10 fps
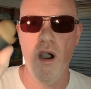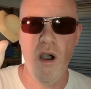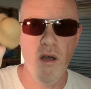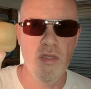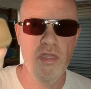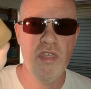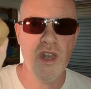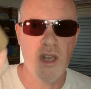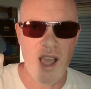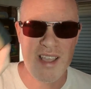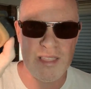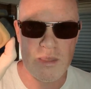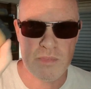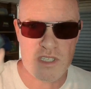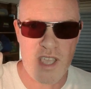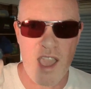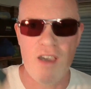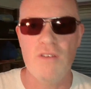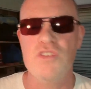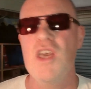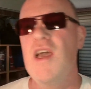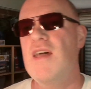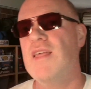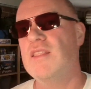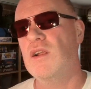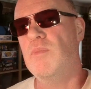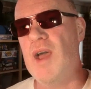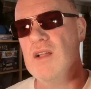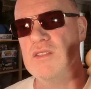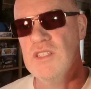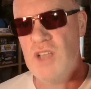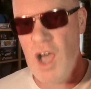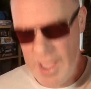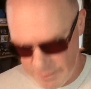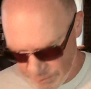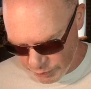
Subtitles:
on the light themselves that they're about to die.